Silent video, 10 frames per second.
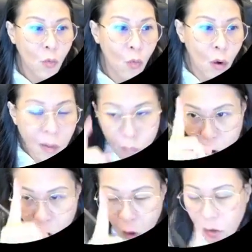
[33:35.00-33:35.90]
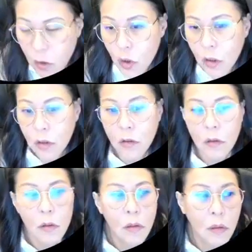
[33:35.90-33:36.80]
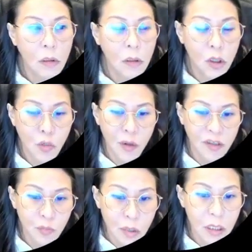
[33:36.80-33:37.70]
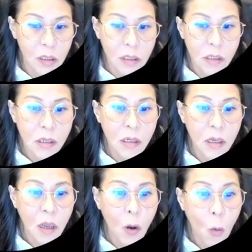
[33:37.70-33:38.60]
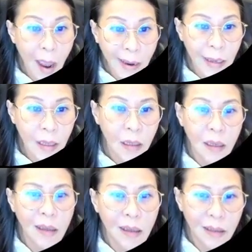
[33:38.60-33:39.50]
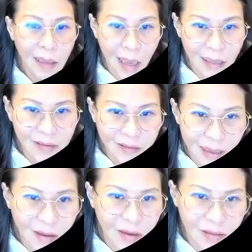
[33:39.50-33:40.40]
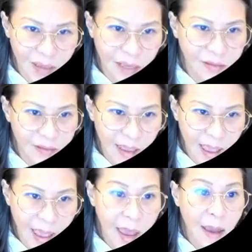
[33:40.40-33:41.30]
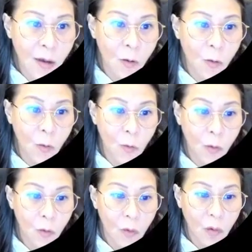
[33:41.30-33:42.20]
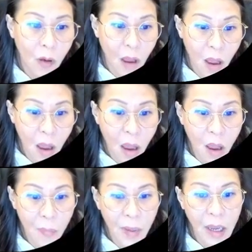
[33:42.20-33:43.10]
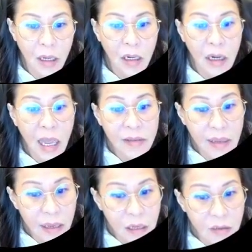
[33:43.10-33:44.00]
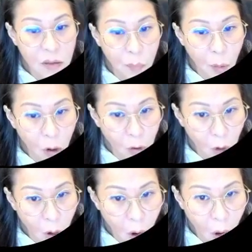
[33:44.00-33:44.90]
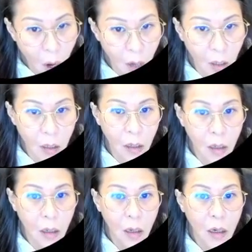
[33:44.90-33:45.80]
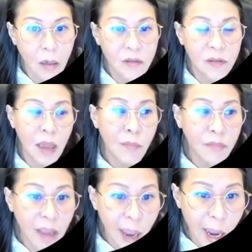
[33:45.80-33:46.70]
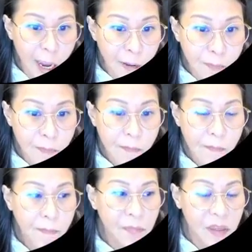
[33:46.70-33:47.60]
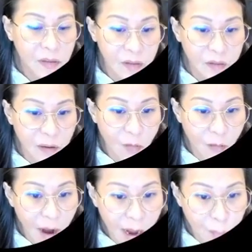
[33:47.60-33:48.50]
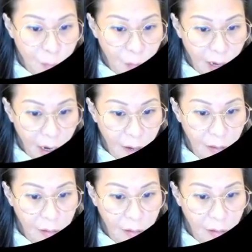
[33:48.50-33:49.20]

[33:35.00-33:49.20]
one more condition she must meet why can sell is can sell ah but her luck cycle support or not sometime this is the right product